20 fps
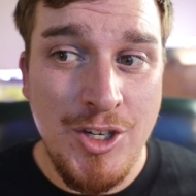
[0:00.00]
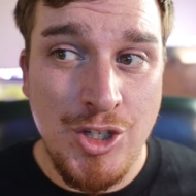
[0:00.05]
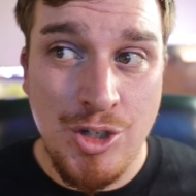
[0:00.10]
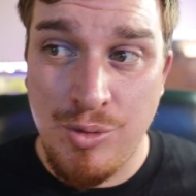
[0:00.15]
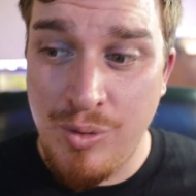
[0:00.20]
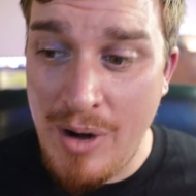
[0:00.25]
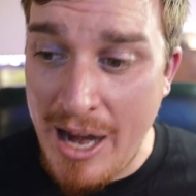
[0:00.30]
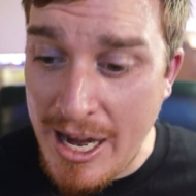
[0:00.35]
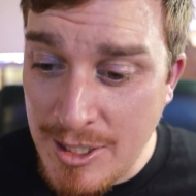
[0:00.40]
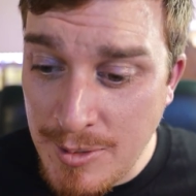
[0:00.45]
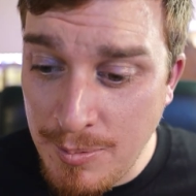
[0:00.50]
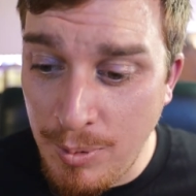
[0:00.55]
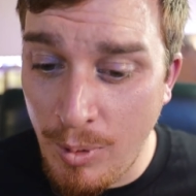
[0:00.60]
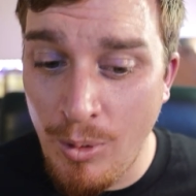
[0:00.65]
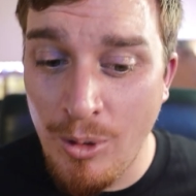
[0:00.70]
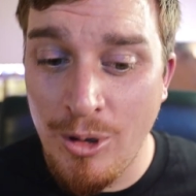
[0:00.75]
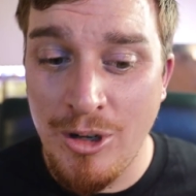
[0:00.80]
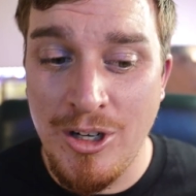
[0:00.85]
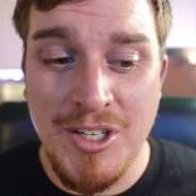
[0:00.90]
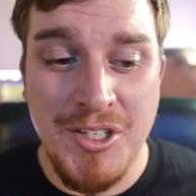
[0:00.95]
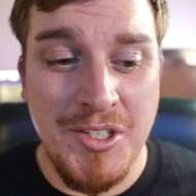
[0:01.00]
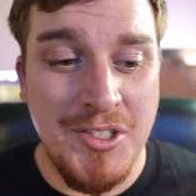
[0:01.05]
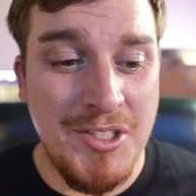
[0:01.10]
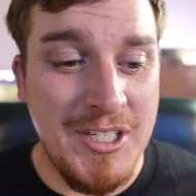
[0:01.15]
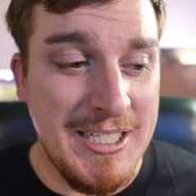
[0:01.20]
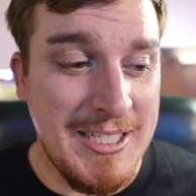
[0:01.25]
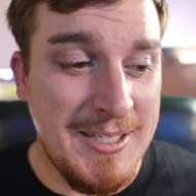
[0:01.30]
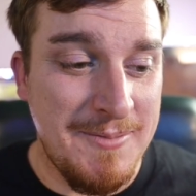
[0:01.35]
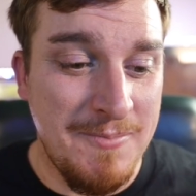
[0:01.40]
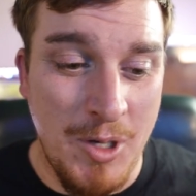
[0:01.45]
transport,
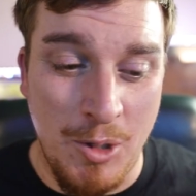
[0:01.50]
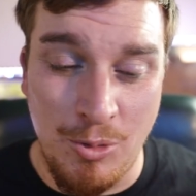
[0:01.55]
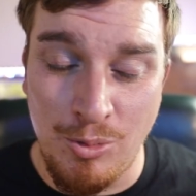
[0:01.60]
just